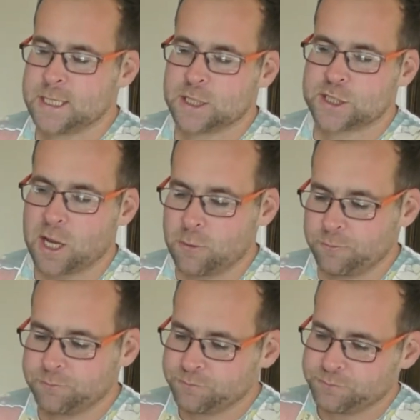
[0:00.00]

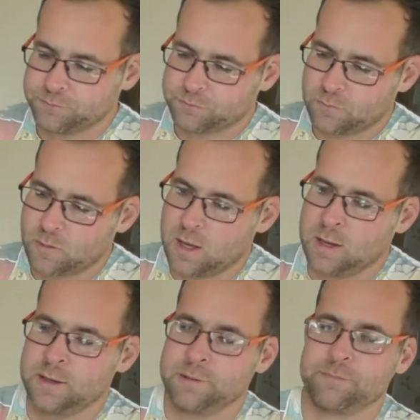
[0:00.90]
So
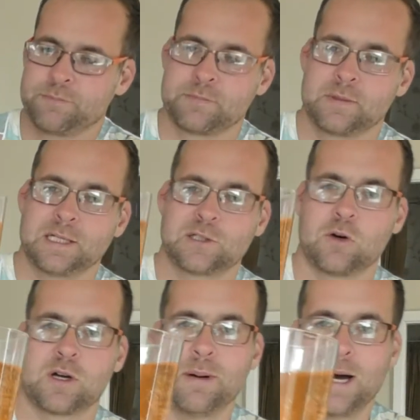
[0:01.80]
let's
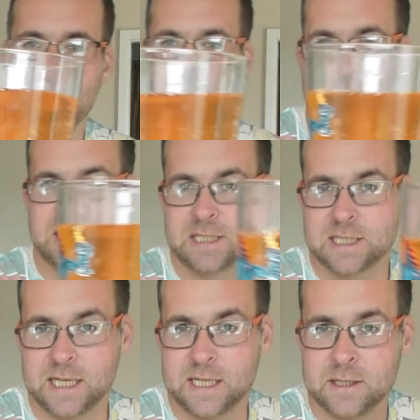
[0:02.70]
talk about it. As you can
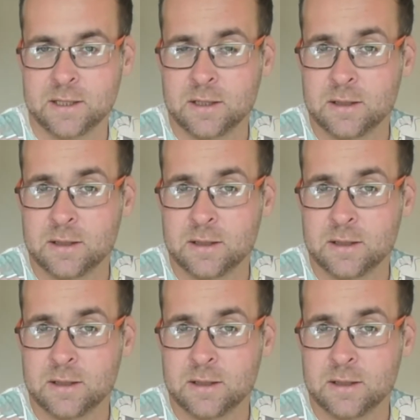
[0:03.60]
see,